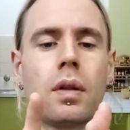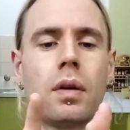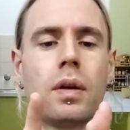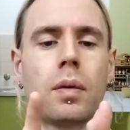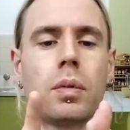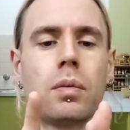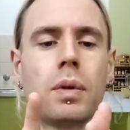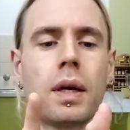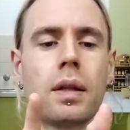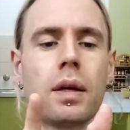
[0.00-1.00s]
double
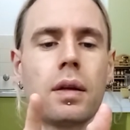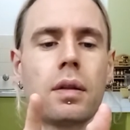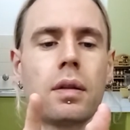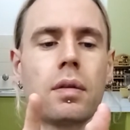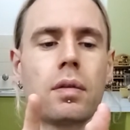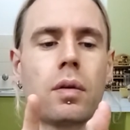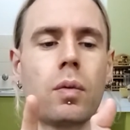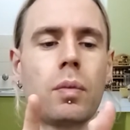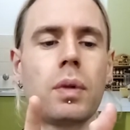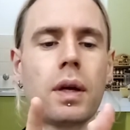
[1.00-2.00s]
Planck length, so
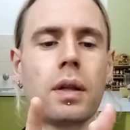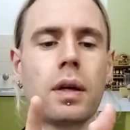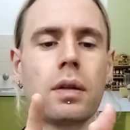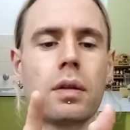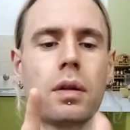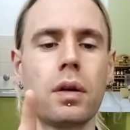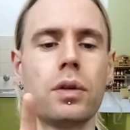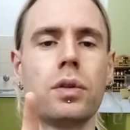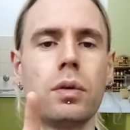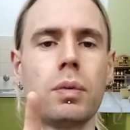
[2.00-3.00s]
1 Planck length,
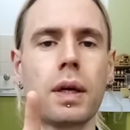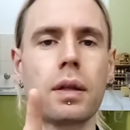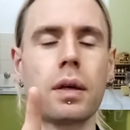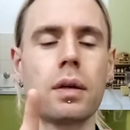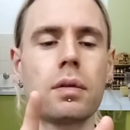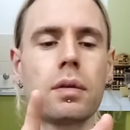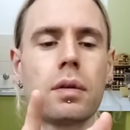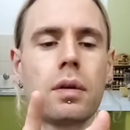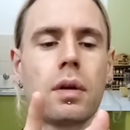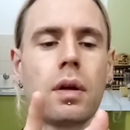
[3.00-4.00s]
2 Planck lengths,
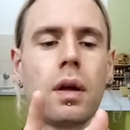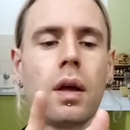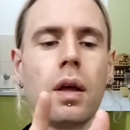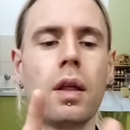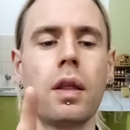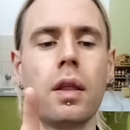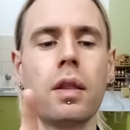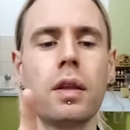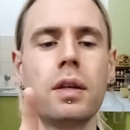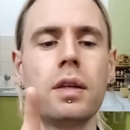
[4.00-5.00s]

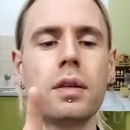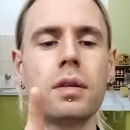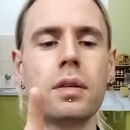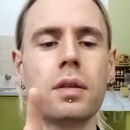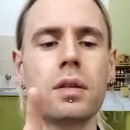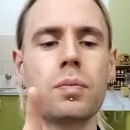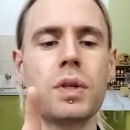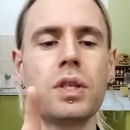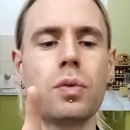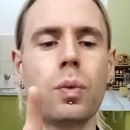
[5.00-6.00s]
the distance
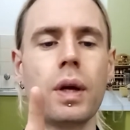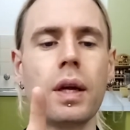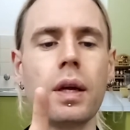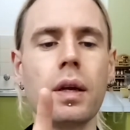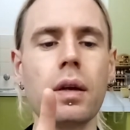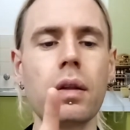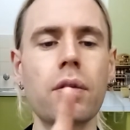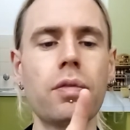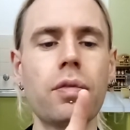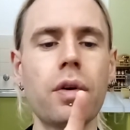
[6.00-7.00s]
between the
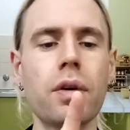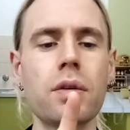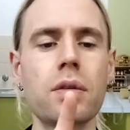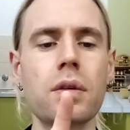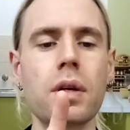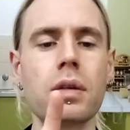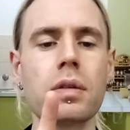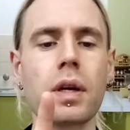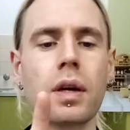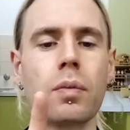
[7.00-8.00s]
first and
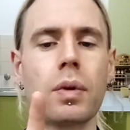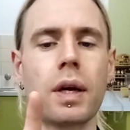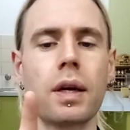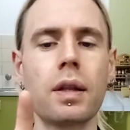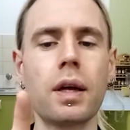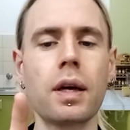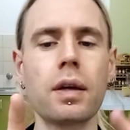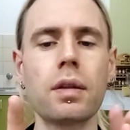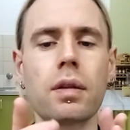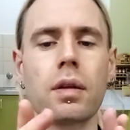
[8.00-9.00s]
second Planck length